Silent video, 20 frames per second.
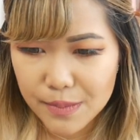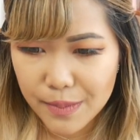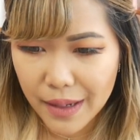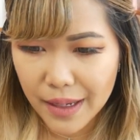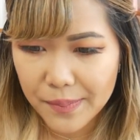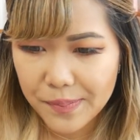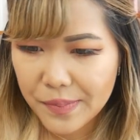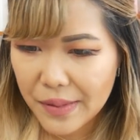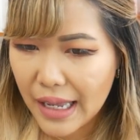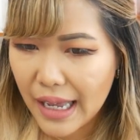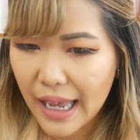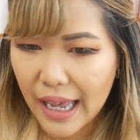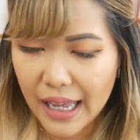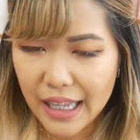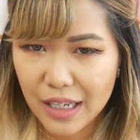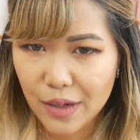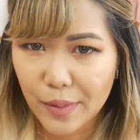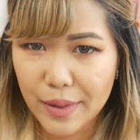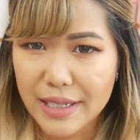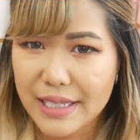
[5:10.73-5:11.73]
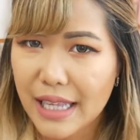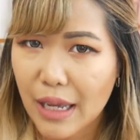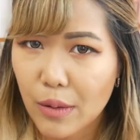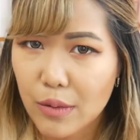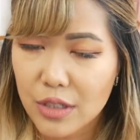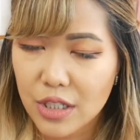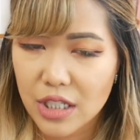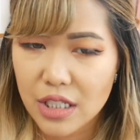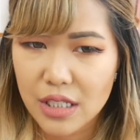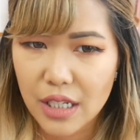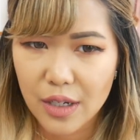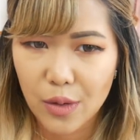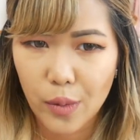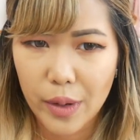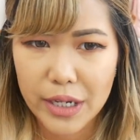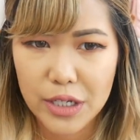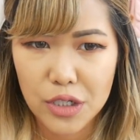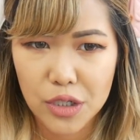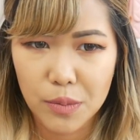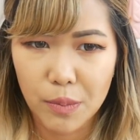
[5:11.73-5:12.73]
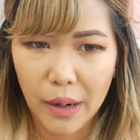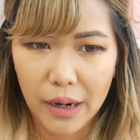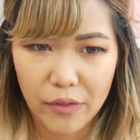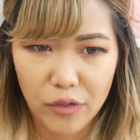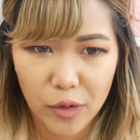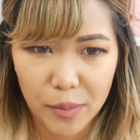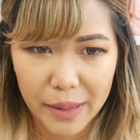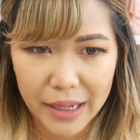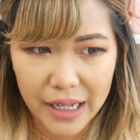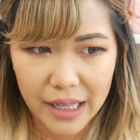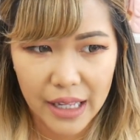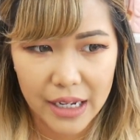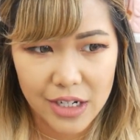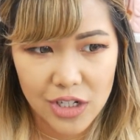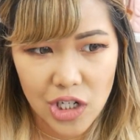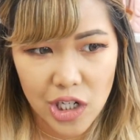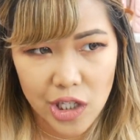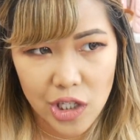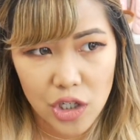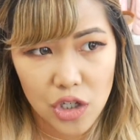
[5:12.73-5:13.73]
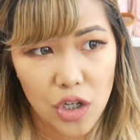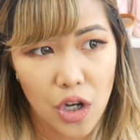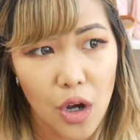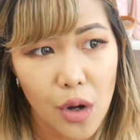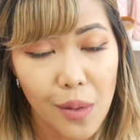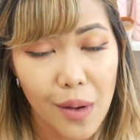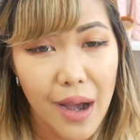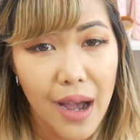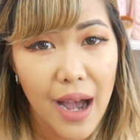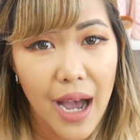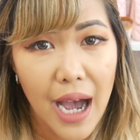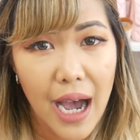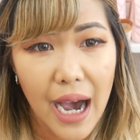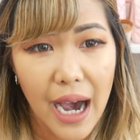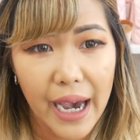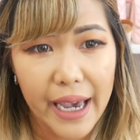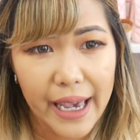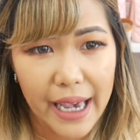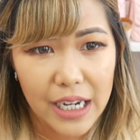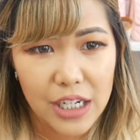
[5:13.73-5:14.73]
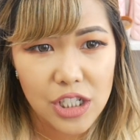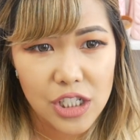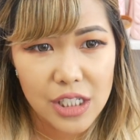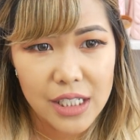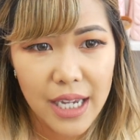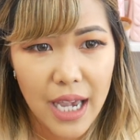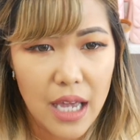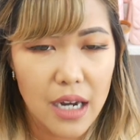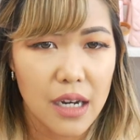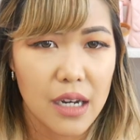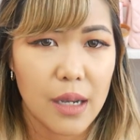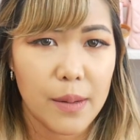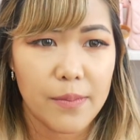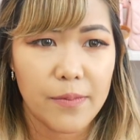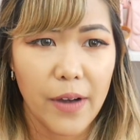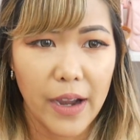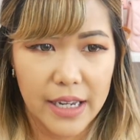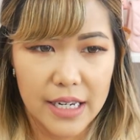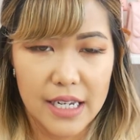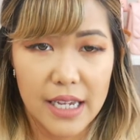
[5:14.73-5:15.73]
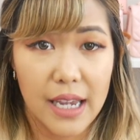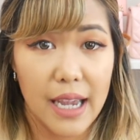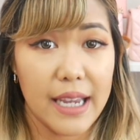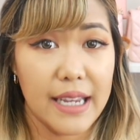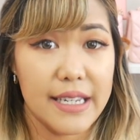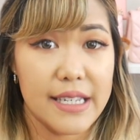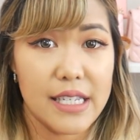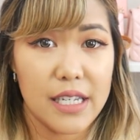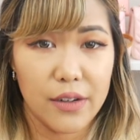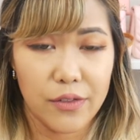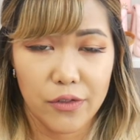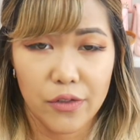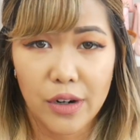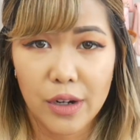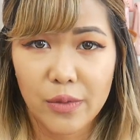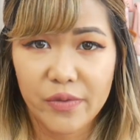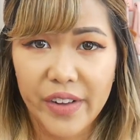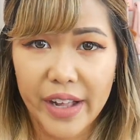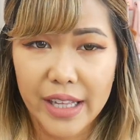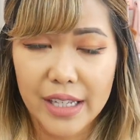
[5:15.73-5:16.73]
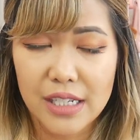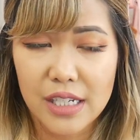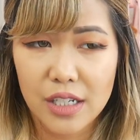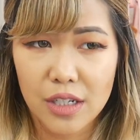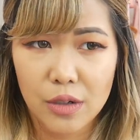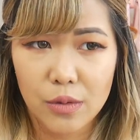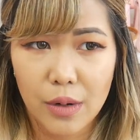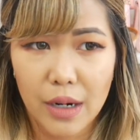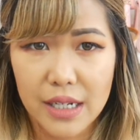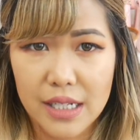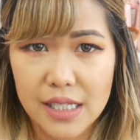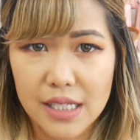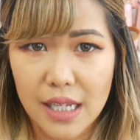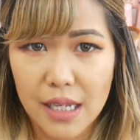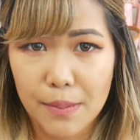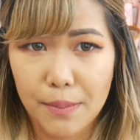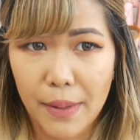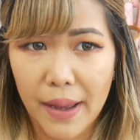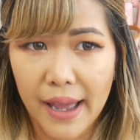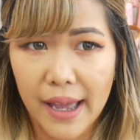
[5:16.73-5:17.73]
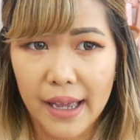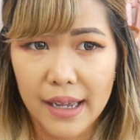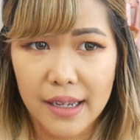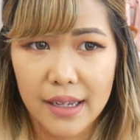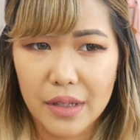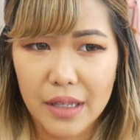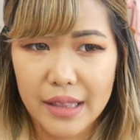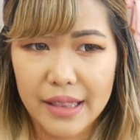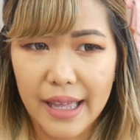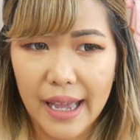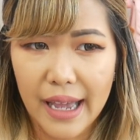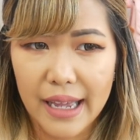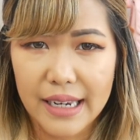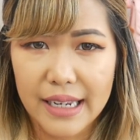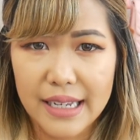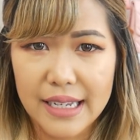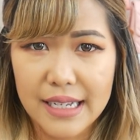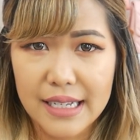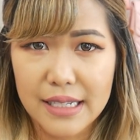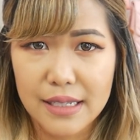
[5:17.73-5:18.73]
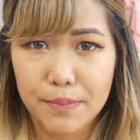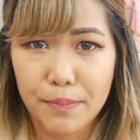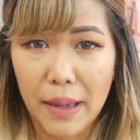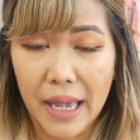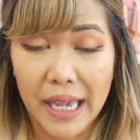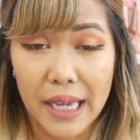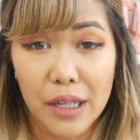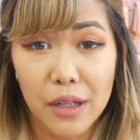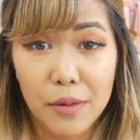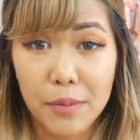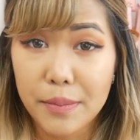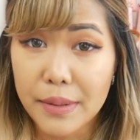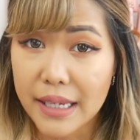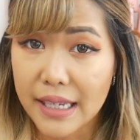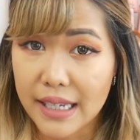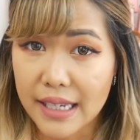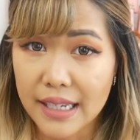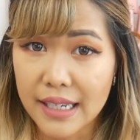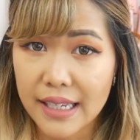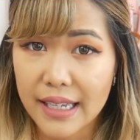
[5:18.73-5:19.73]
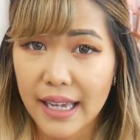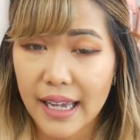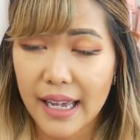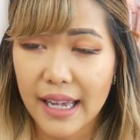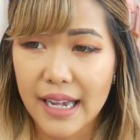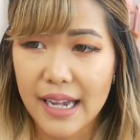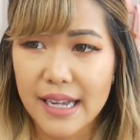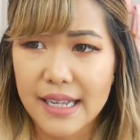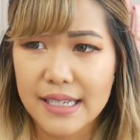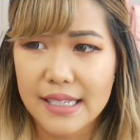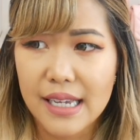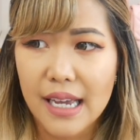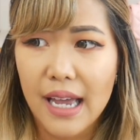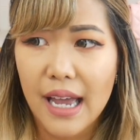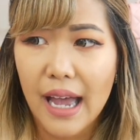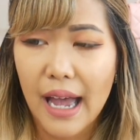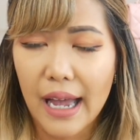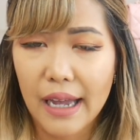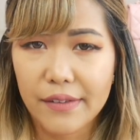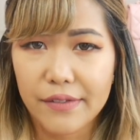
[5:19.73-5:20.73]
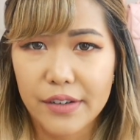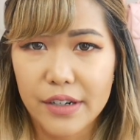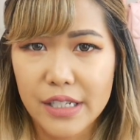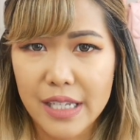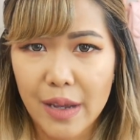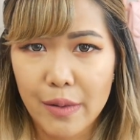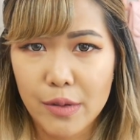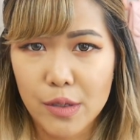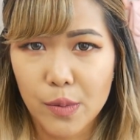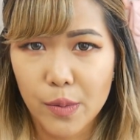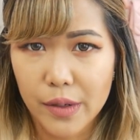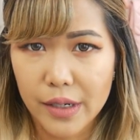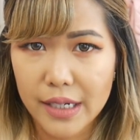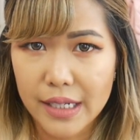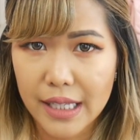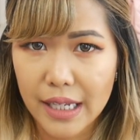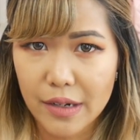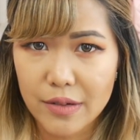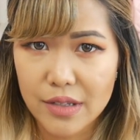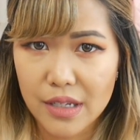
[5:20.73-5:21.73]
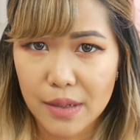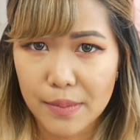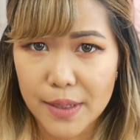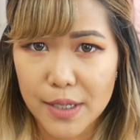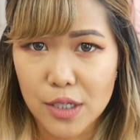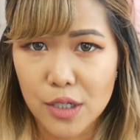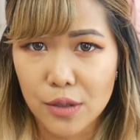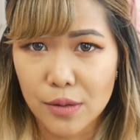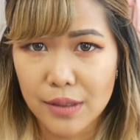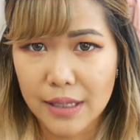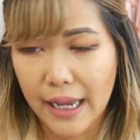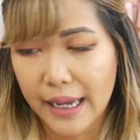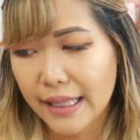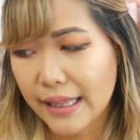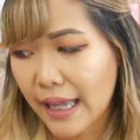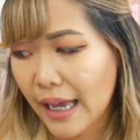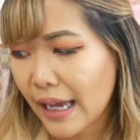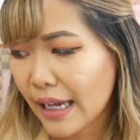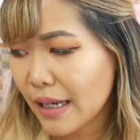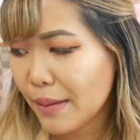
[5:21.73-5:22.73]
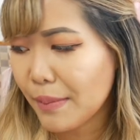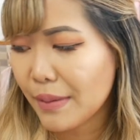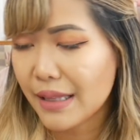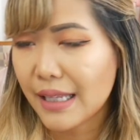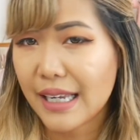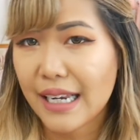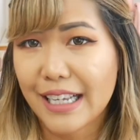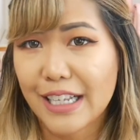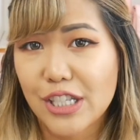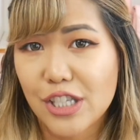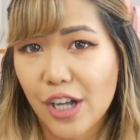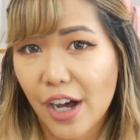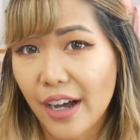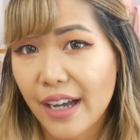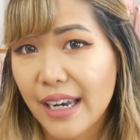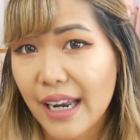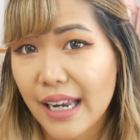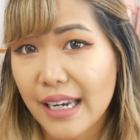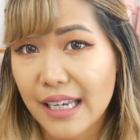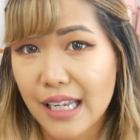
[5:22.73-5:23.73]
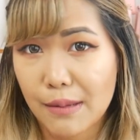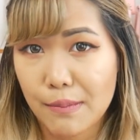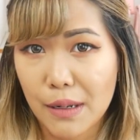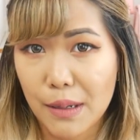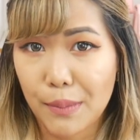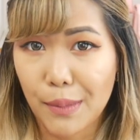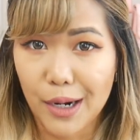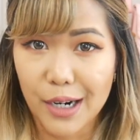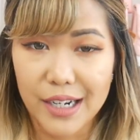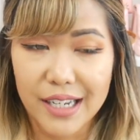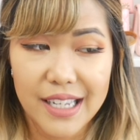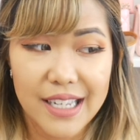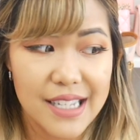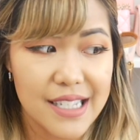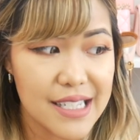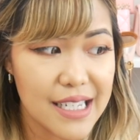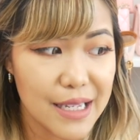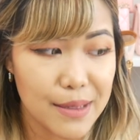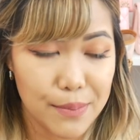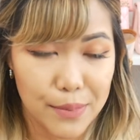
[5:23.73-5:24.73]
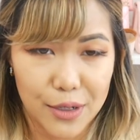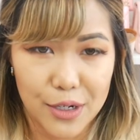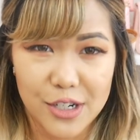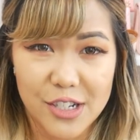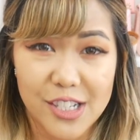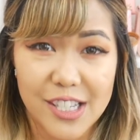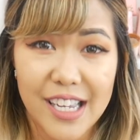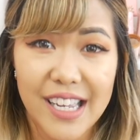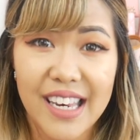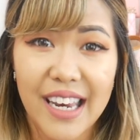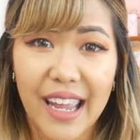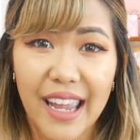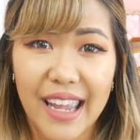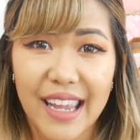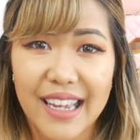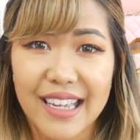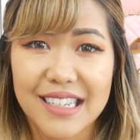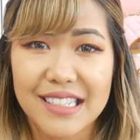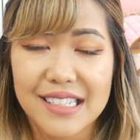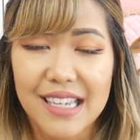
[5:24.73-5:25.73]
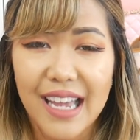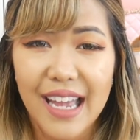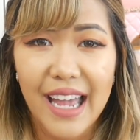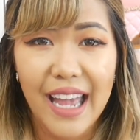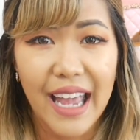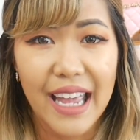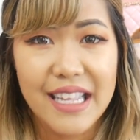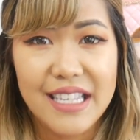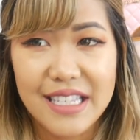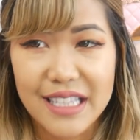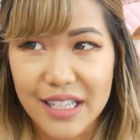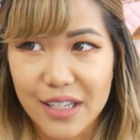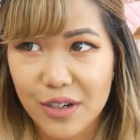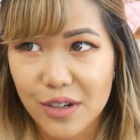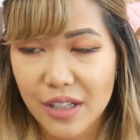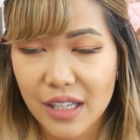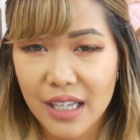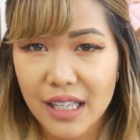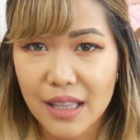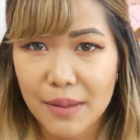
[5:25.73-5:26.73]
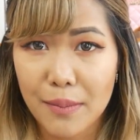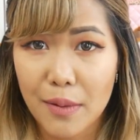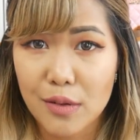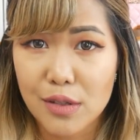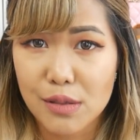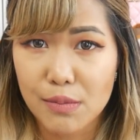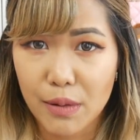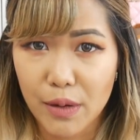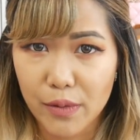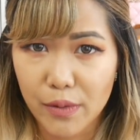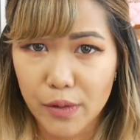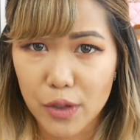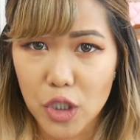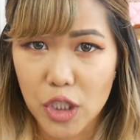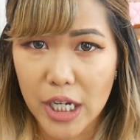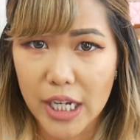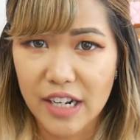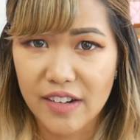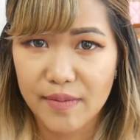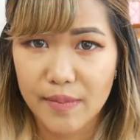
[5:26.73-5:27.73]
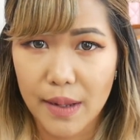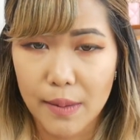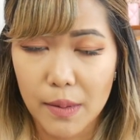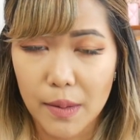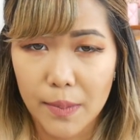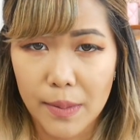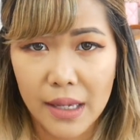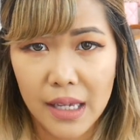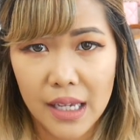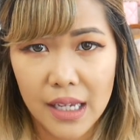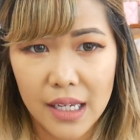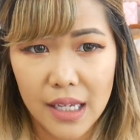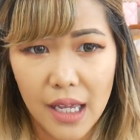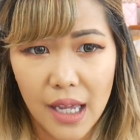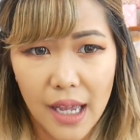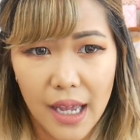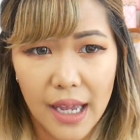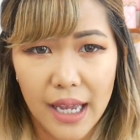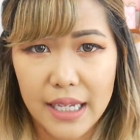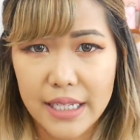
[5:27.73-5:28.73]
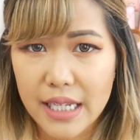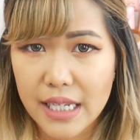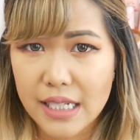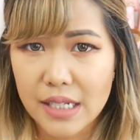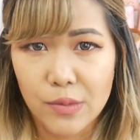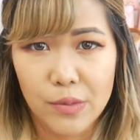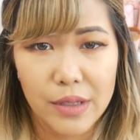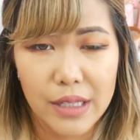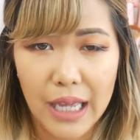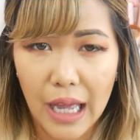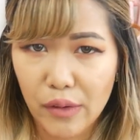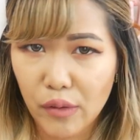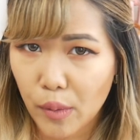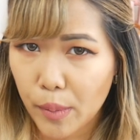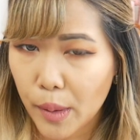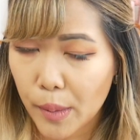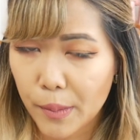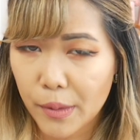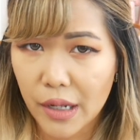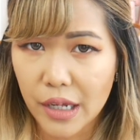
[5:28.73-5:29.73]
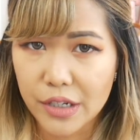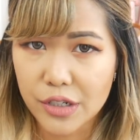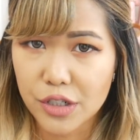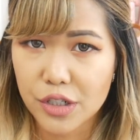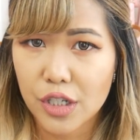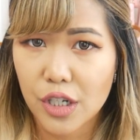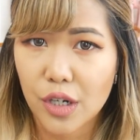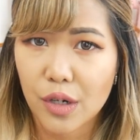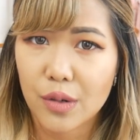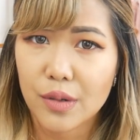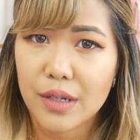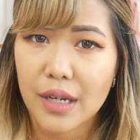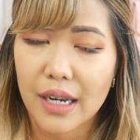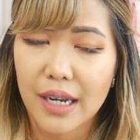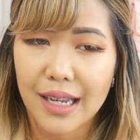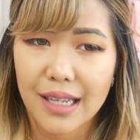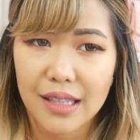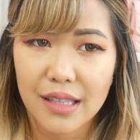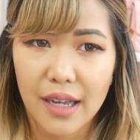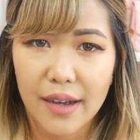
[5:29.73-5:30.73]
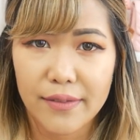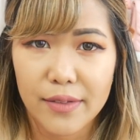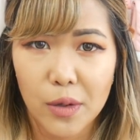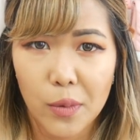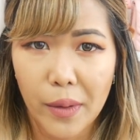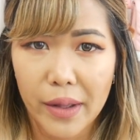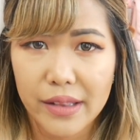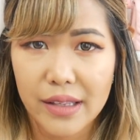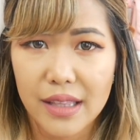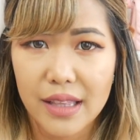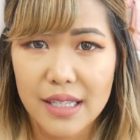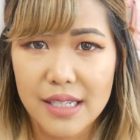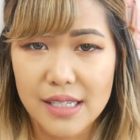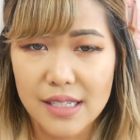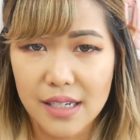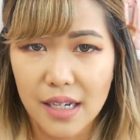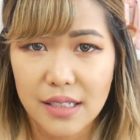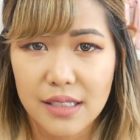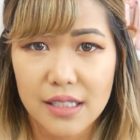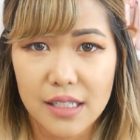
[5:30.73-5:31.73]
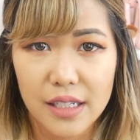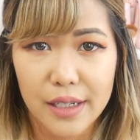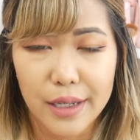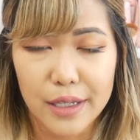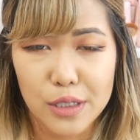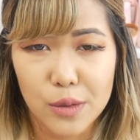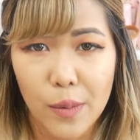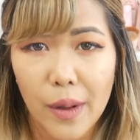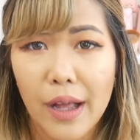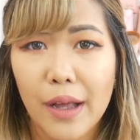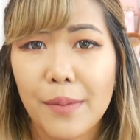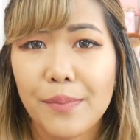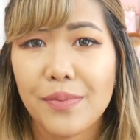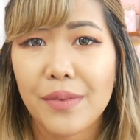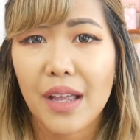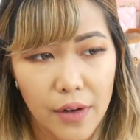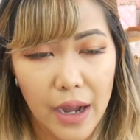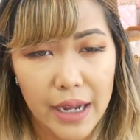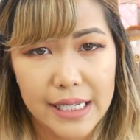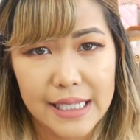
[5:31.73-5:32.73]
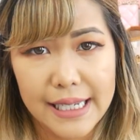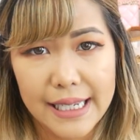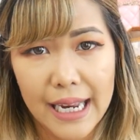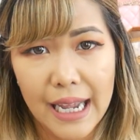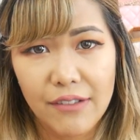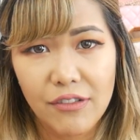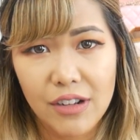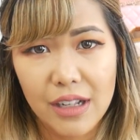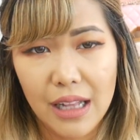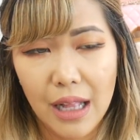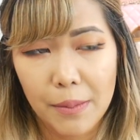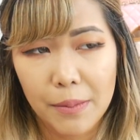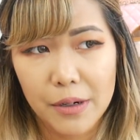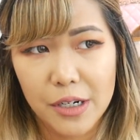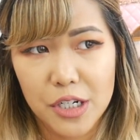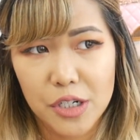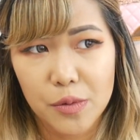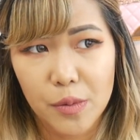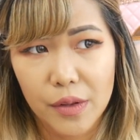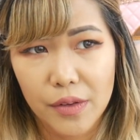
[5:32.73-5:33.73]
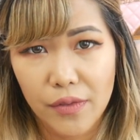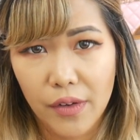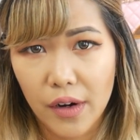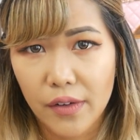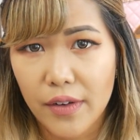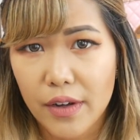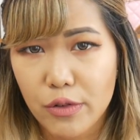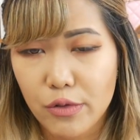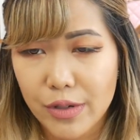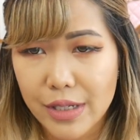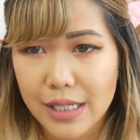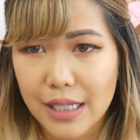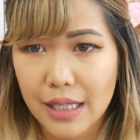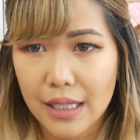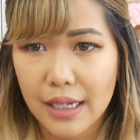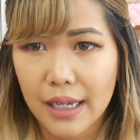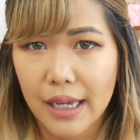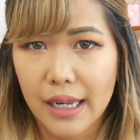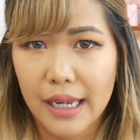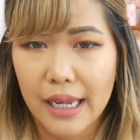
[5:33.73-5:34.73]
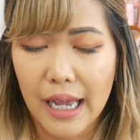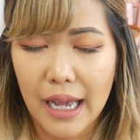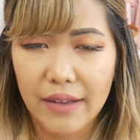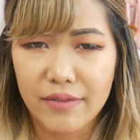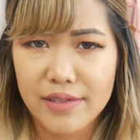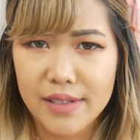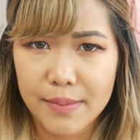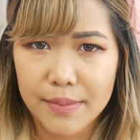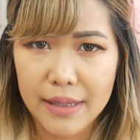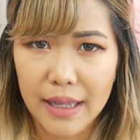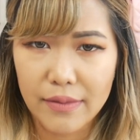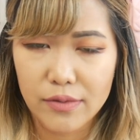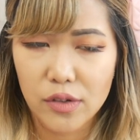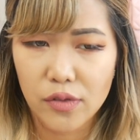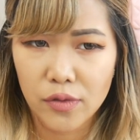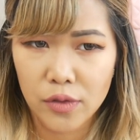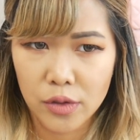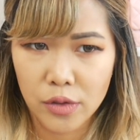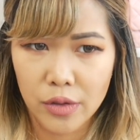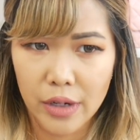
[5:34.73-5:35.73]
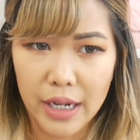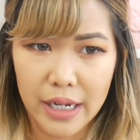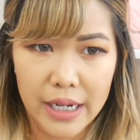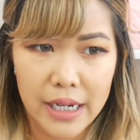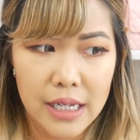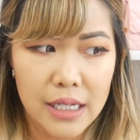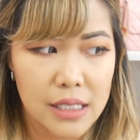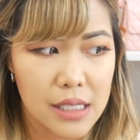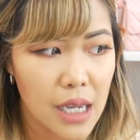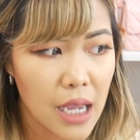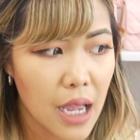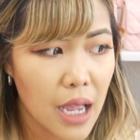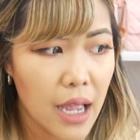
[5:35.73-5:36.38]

But anyways, that was just like way too bright for my collection. So I actually ended up finding a different Valentino Rockstud bag that is pale pink. And at first I was worried that it was going to be too lilac, but then I saw it at Neiman Marcus in person and it's literally the most beautiful shade of baby pink. It doesn't really have a purple undertone and I love the way that the studs look as well. I did have a collaboration with Farfetch recently and I have some leftover credit.